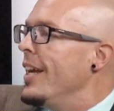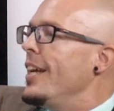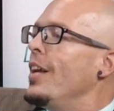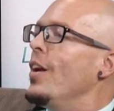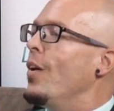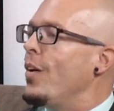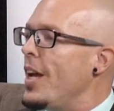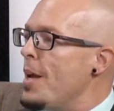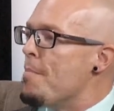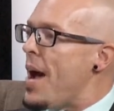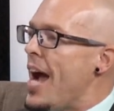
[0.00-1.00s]
you know,
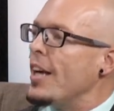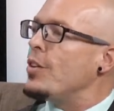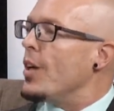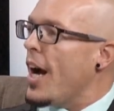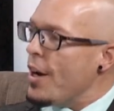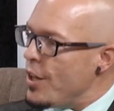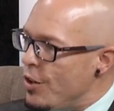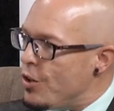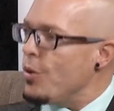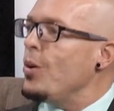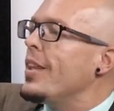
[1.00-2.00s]
impact you? How do you
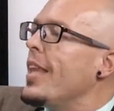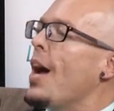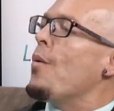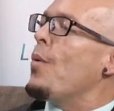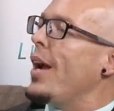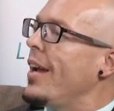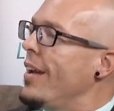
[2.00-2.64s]
do it that way?